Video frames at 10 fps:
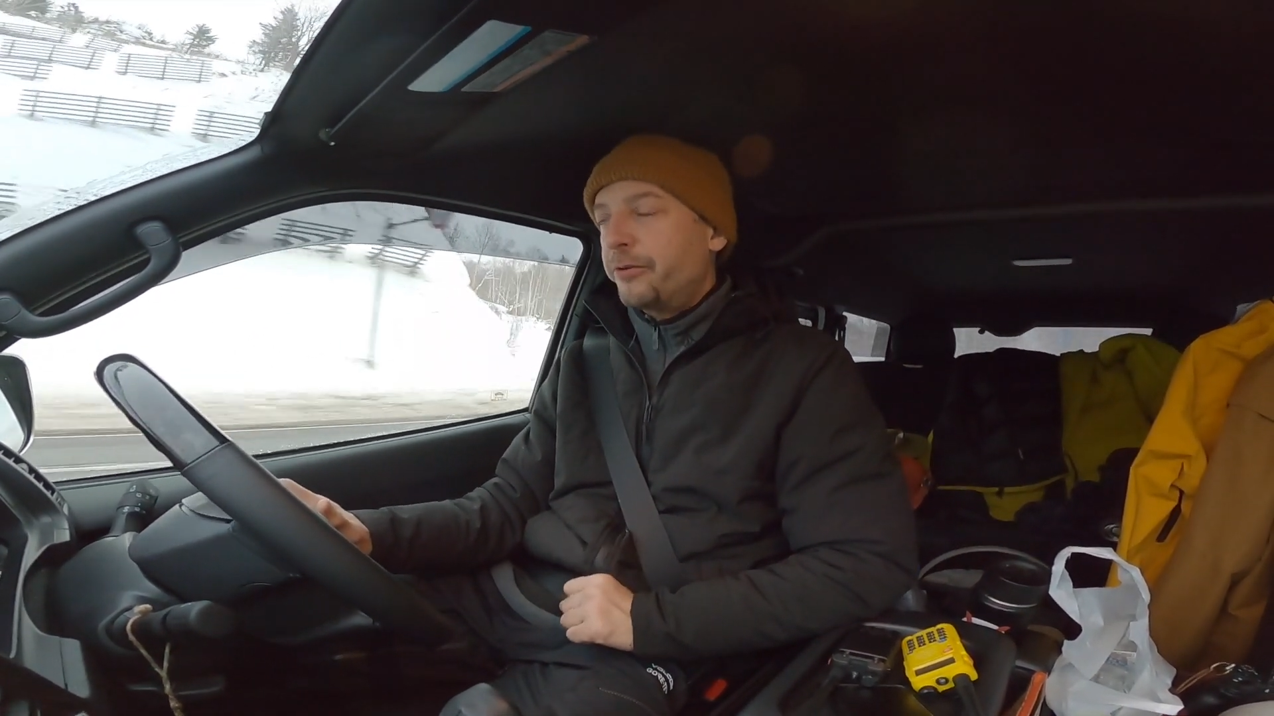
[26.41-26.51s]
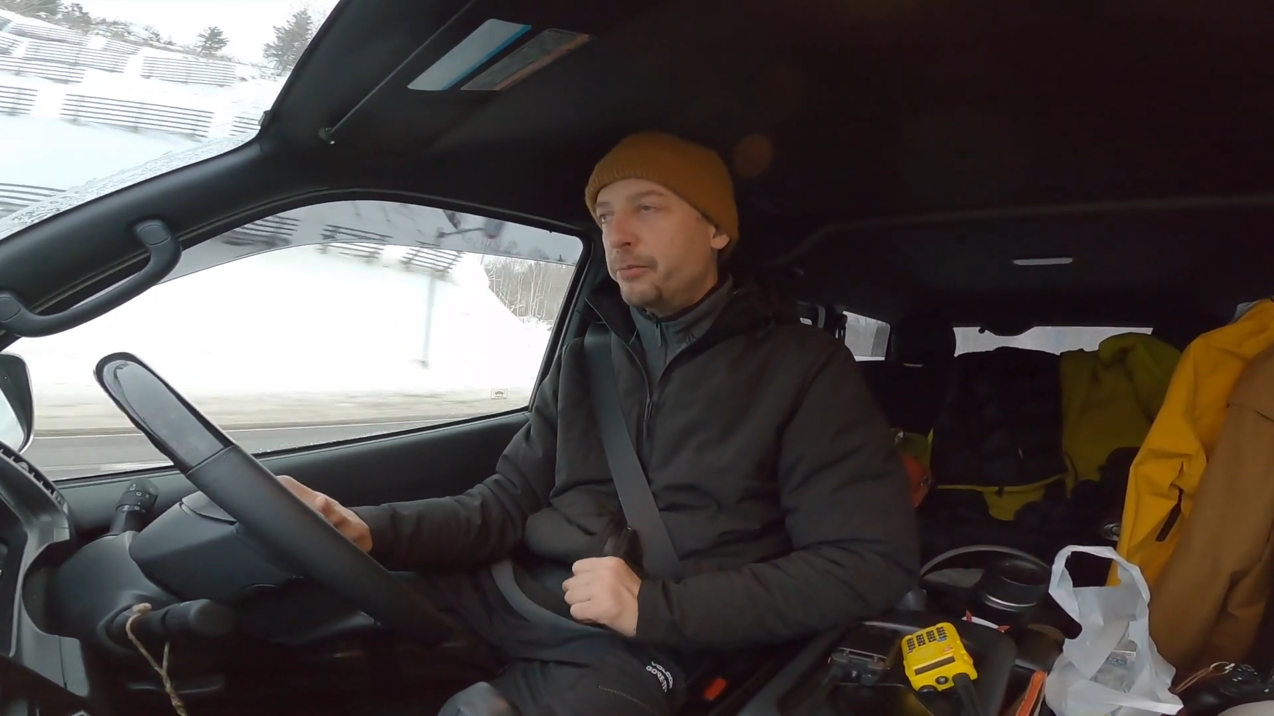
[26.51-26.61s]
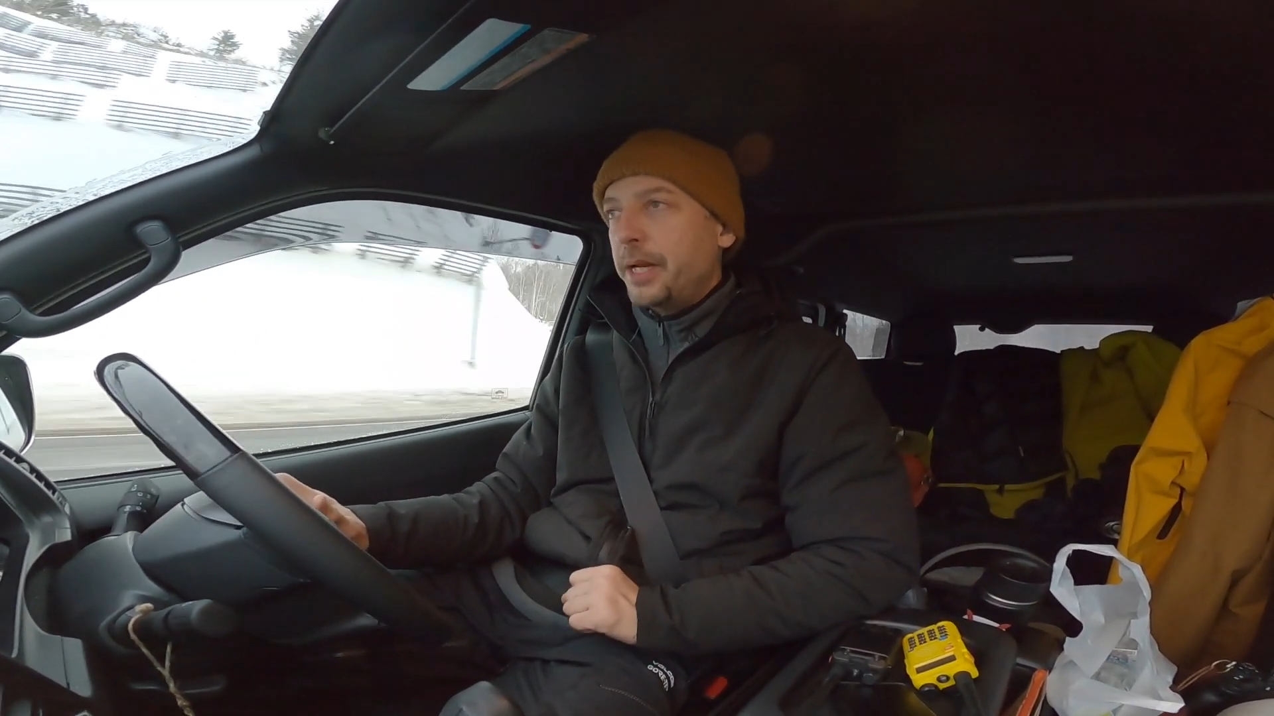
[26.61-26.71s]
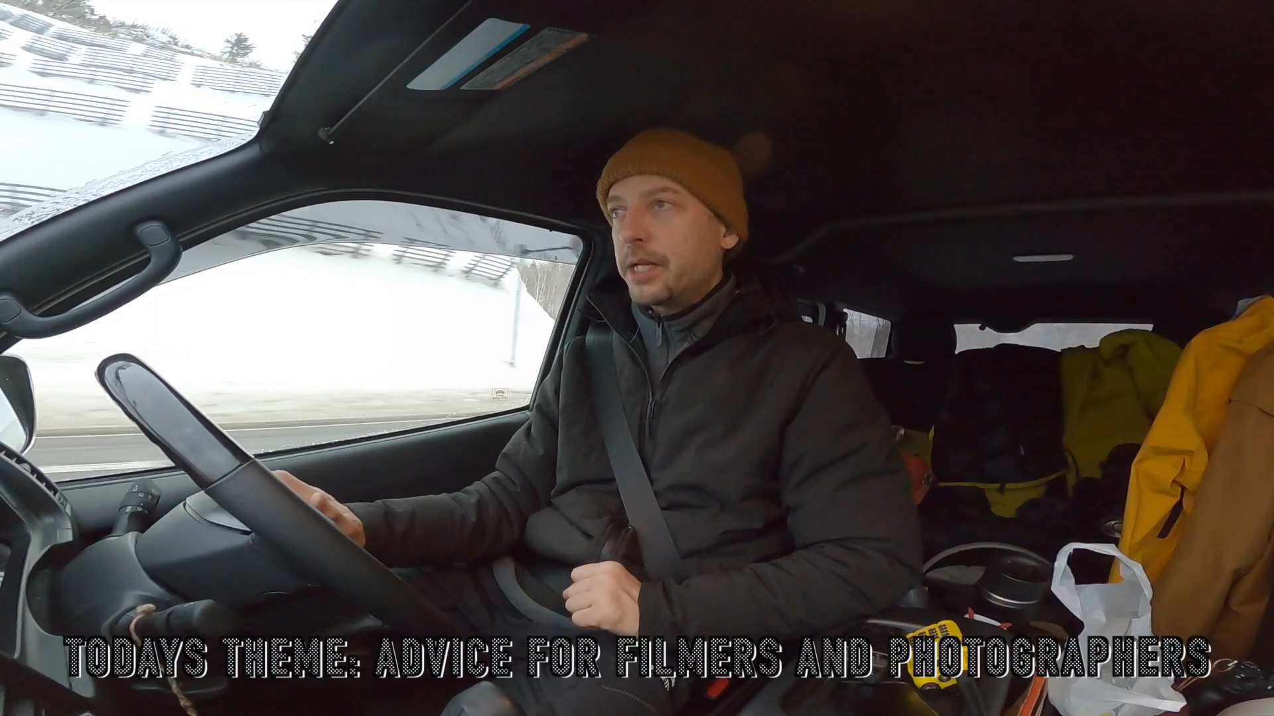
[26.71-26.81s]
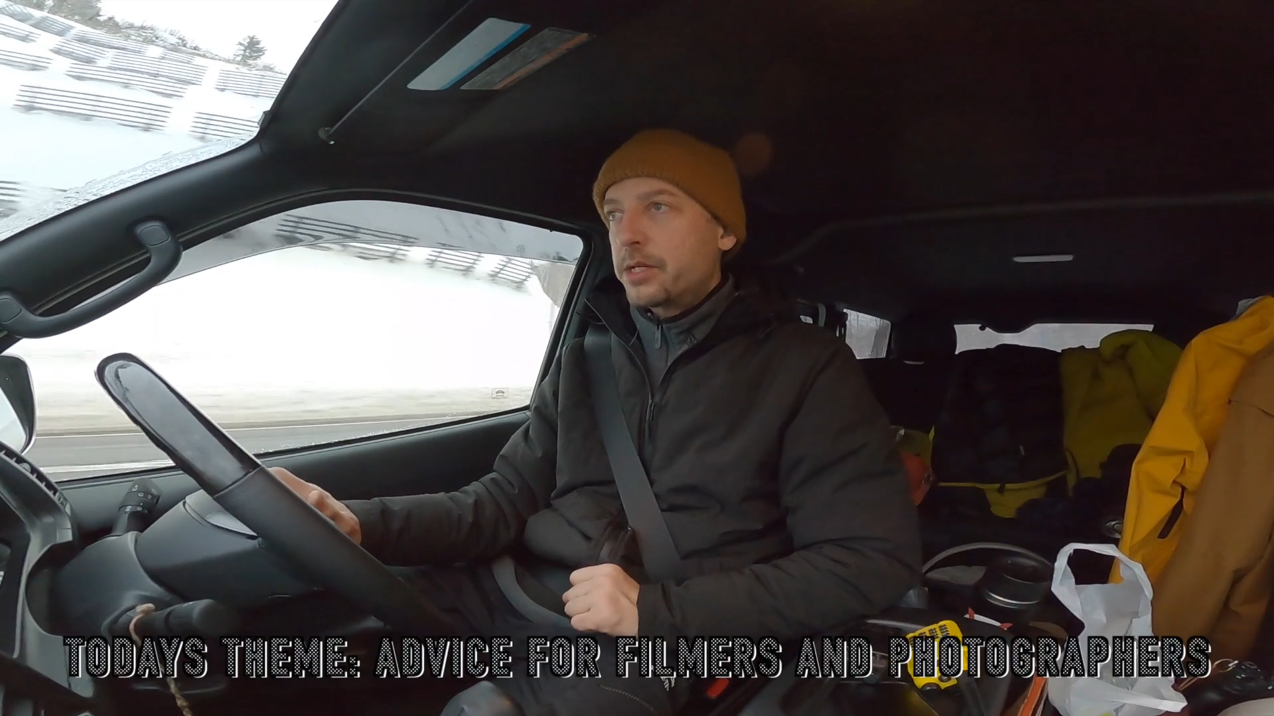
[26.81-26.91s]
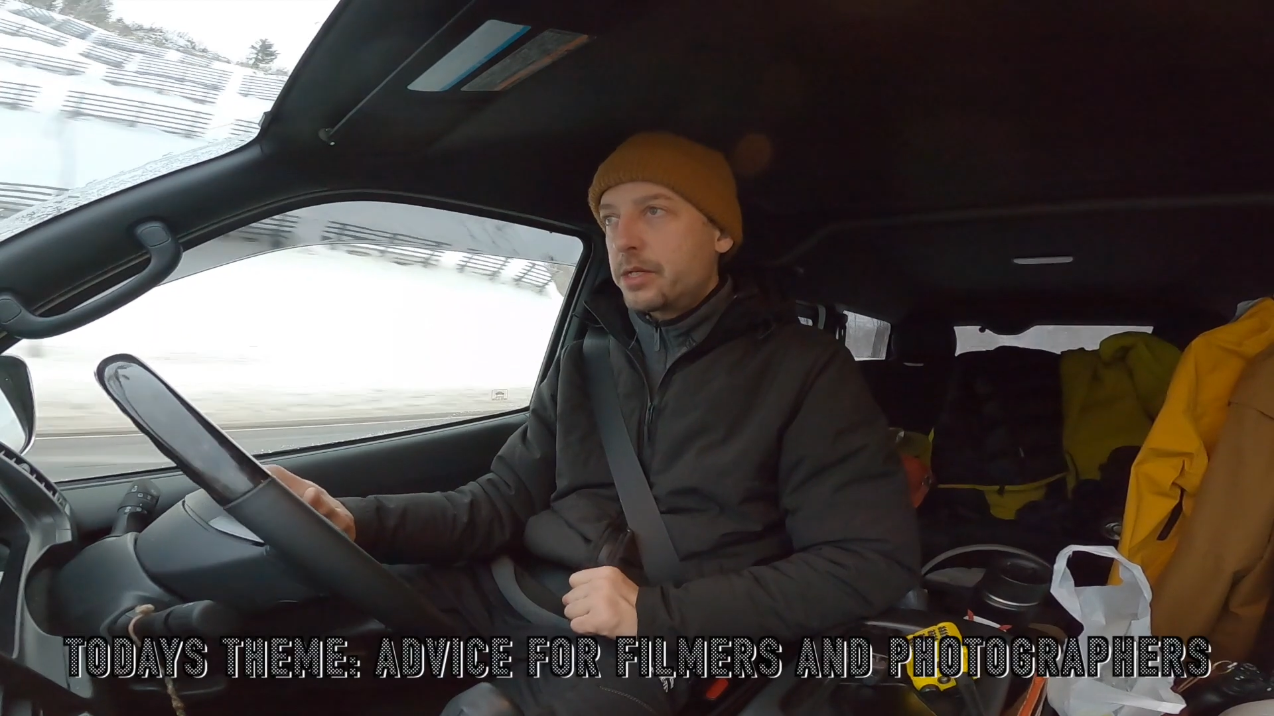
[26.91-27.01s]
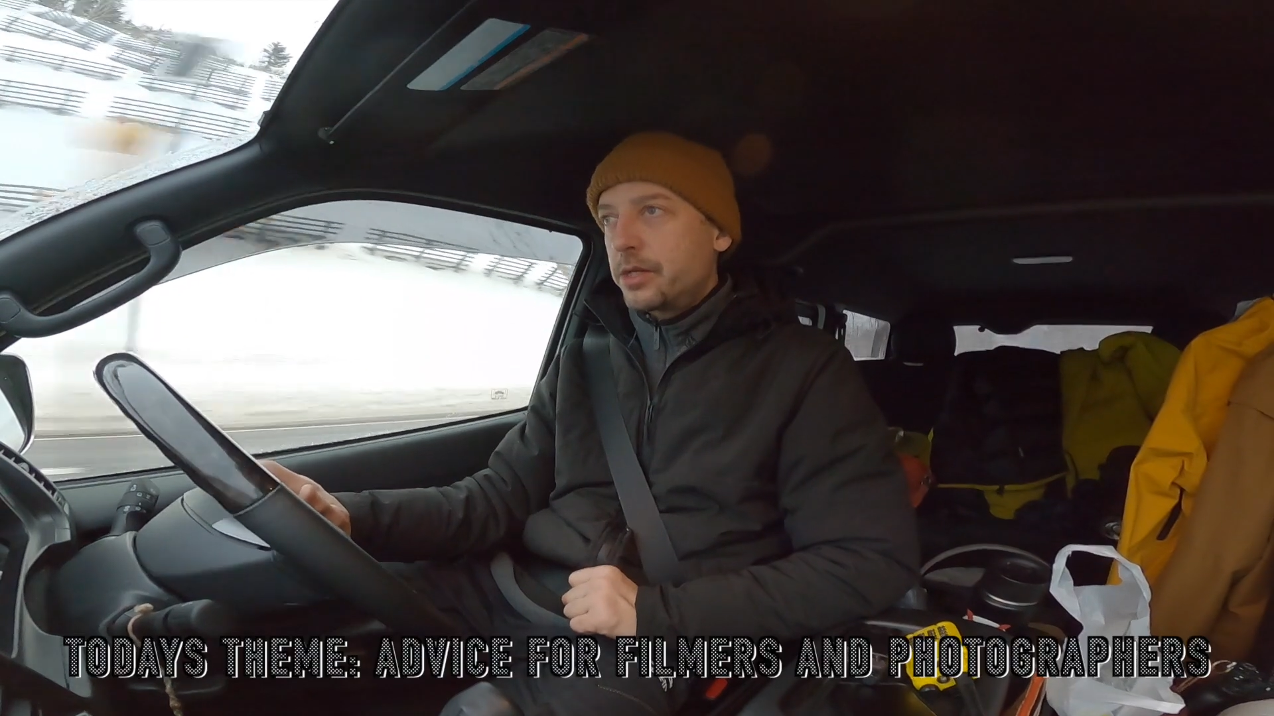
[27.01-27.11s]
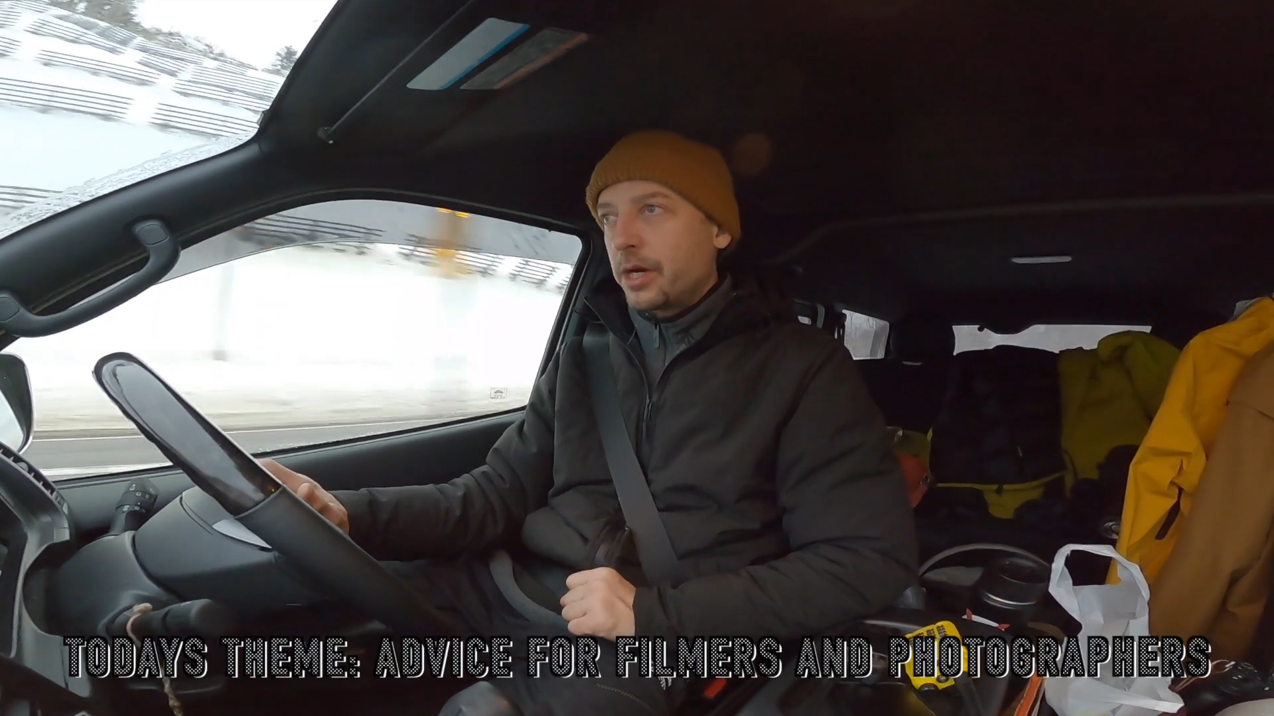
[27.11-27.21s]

few minutes to